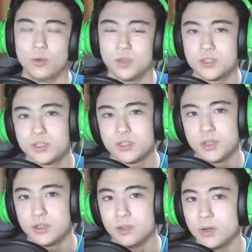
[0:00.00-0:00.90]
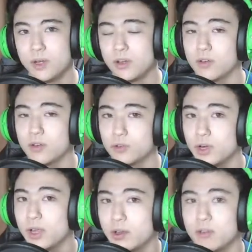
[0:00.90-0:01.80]
Once you have
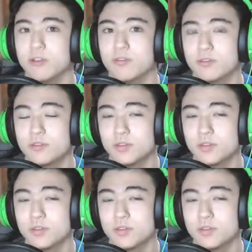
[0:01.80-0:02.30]
run out of